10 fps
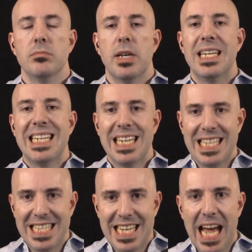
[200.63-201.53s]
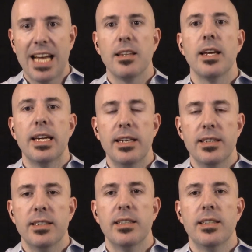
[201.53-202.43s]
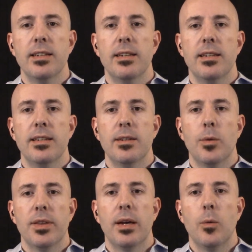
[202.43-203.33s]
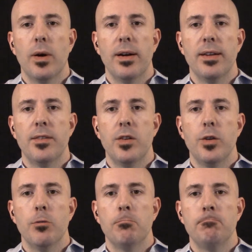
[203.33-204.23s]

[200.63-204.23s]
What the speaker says: It did exactly what they wanted it to do.